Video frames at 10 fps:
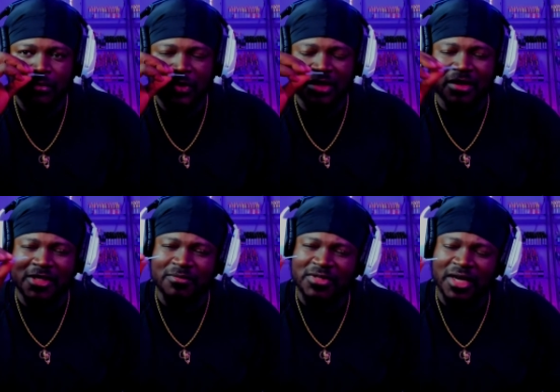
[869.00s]
Yeah, that's
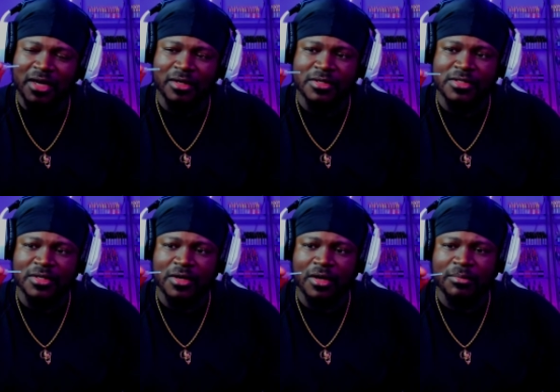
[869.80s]
some tanginess in
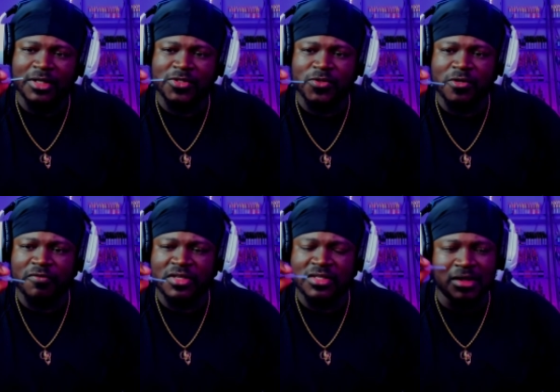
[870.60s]
there. I'm not sure if it's